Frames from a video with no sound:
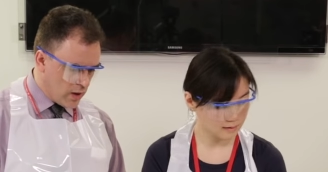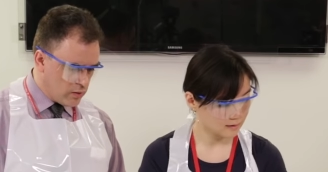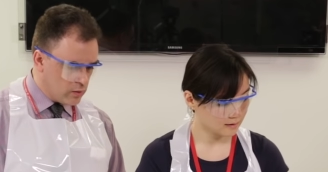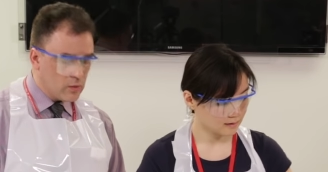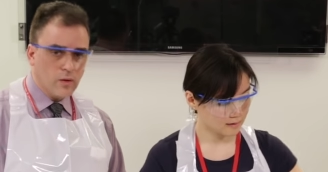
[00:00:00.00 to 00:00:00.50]

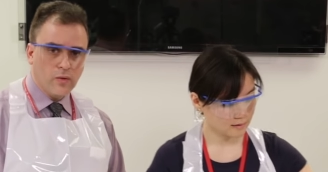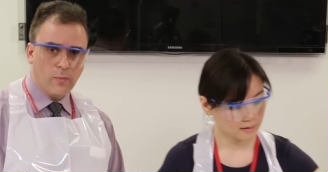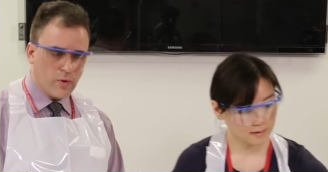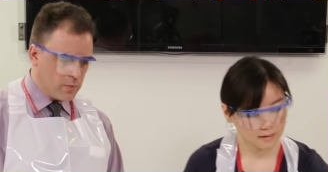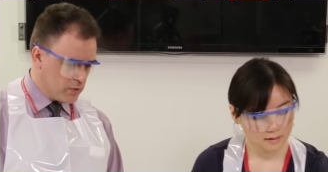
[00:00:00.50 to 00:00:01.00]
Speaker 1: And
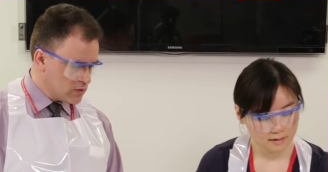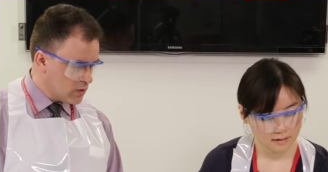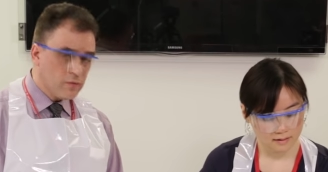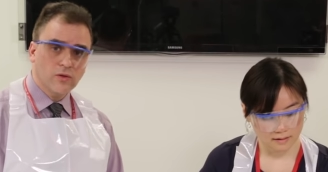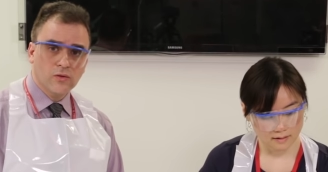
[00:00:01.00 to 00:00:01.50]
the purpose
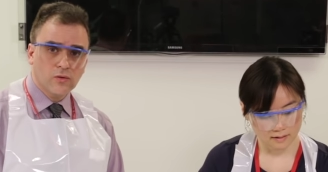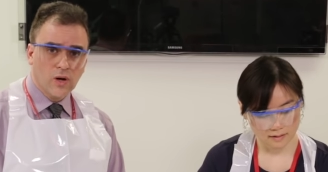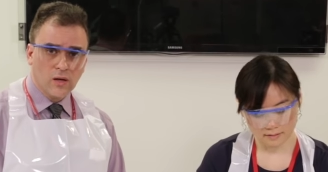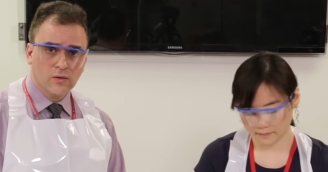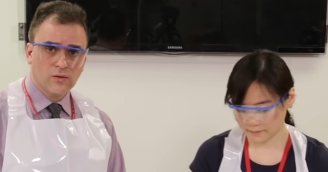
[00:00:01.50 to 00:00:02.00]
of the two
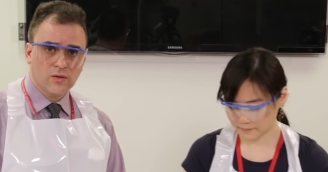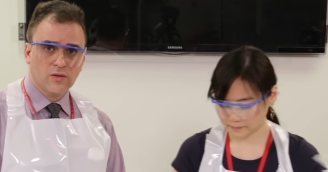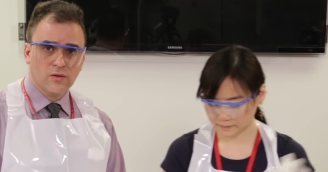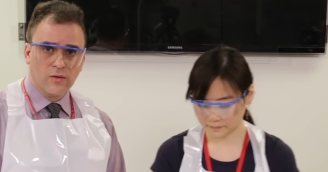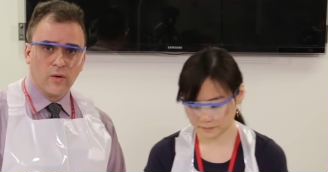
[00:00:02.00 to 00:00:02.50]
colors
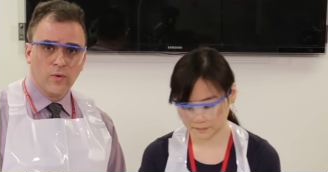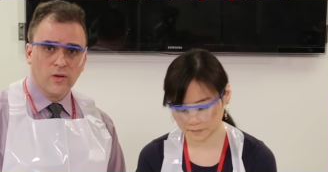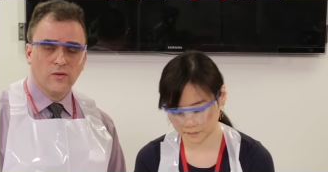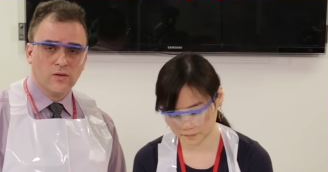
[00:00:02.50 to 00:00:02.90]
is so that we can